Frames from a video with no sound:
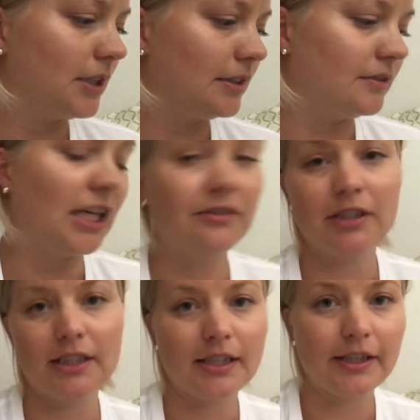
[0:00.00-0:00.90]
and not
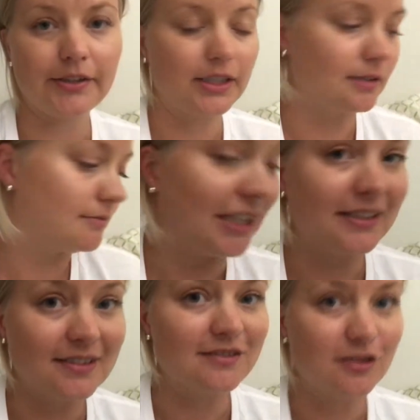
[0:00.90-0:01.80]
really caring
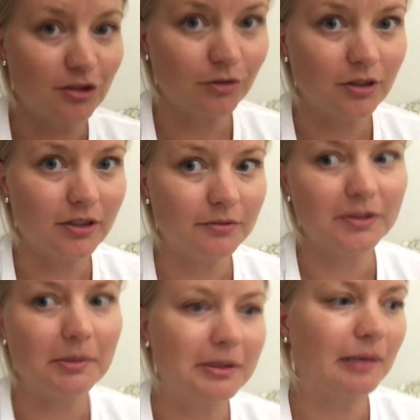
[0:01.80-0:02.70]
that it's a stroller
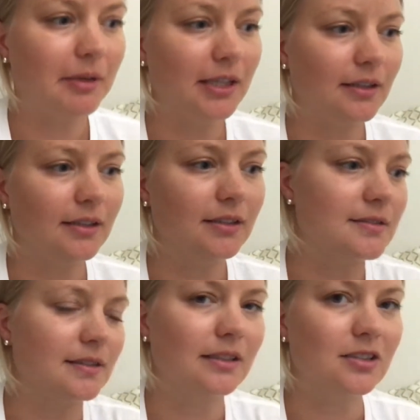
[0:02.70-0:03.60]
with a baby in it.
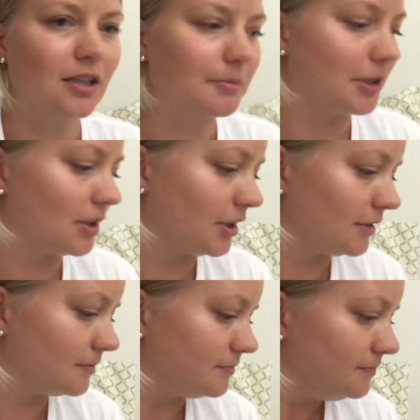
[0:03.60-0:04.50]
It's not a shopping
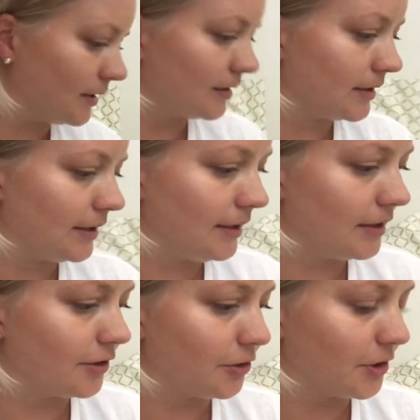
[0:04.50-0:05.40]
cart.
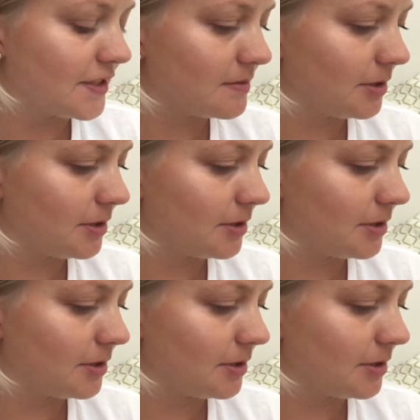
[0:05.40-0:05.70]
He annoys